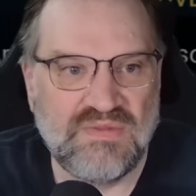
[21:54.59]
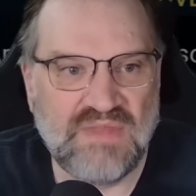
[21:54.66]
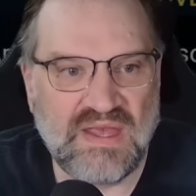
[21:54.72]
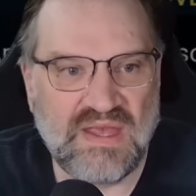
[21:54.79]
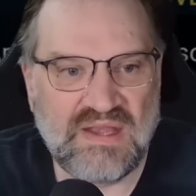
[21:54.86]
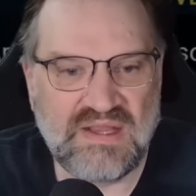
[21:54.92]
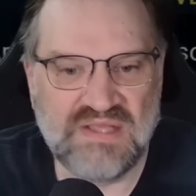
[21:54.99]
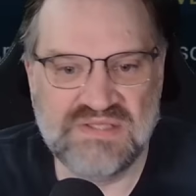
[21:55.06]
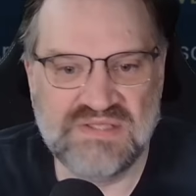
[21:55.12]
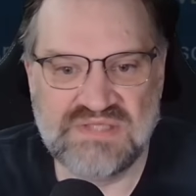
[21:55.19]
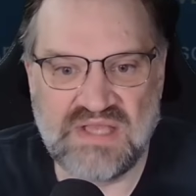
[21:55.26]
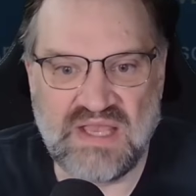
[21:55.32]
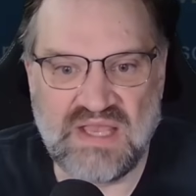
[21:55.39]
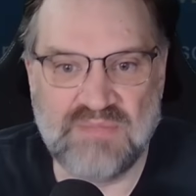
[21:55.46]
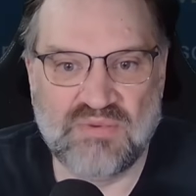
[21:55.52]
That is
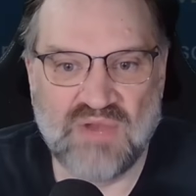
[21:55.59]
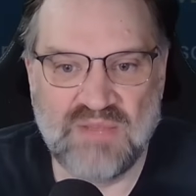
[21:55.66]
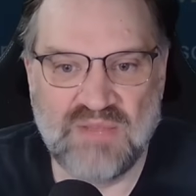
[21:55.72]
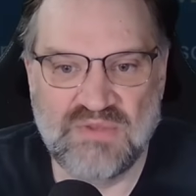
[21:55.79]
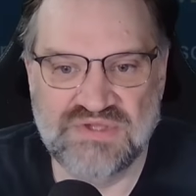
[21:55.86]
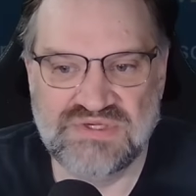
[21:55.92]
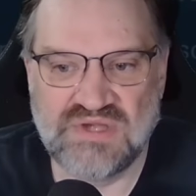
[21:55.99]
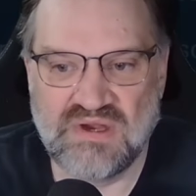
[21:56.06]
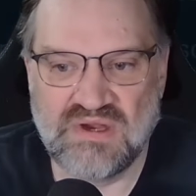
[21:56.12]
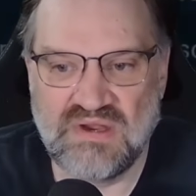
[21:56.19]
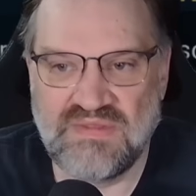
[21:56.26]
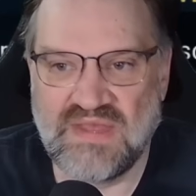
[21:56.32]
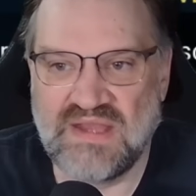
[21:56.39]
a Primal Shard.